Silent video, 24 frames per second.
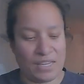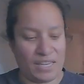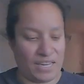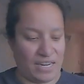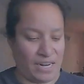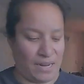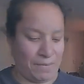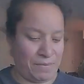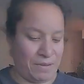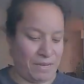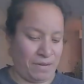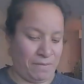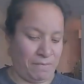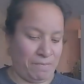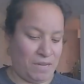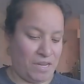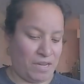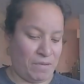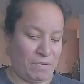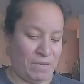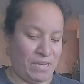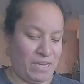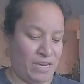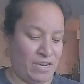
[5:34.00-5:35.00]
And I mean,
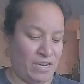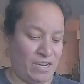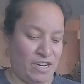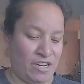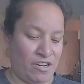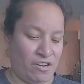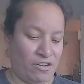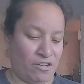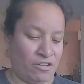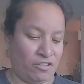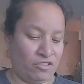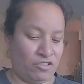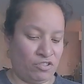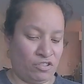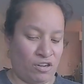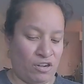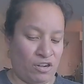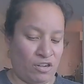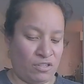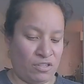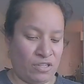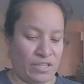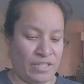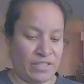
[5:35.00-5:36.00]
maybe in here I'll
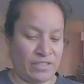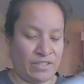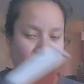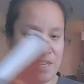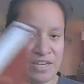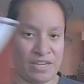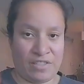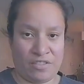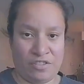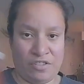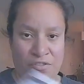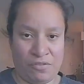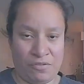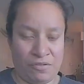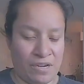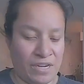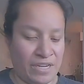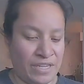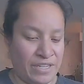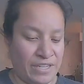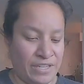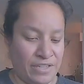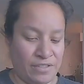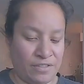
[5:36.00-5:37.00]
draw like tattoo
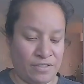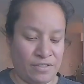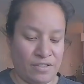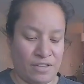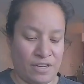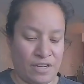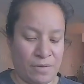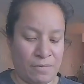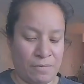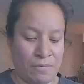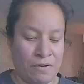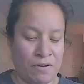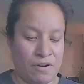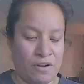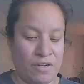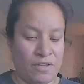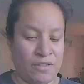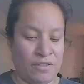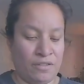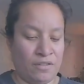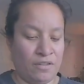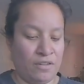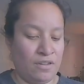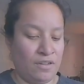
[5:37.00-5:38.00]
ideas that I
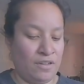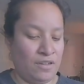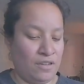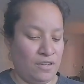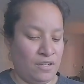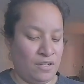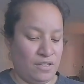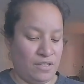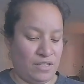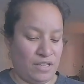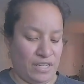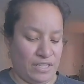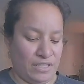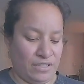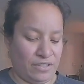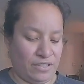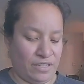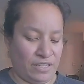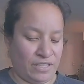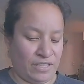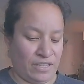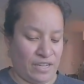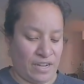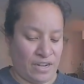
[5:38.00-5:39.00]
want. Things
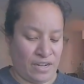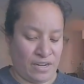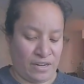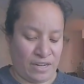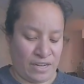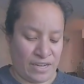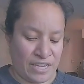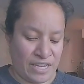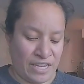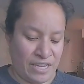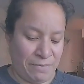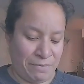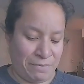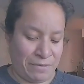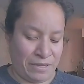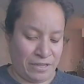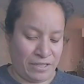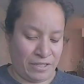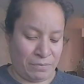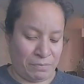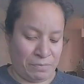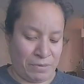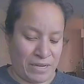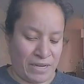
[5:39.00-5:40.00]
like that. I keep
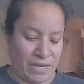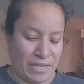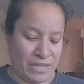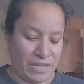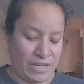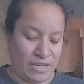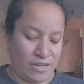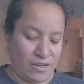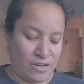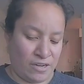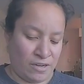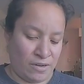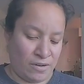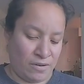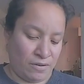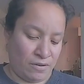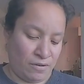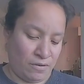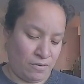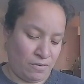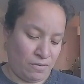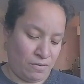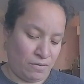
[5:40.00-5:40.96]
this back here.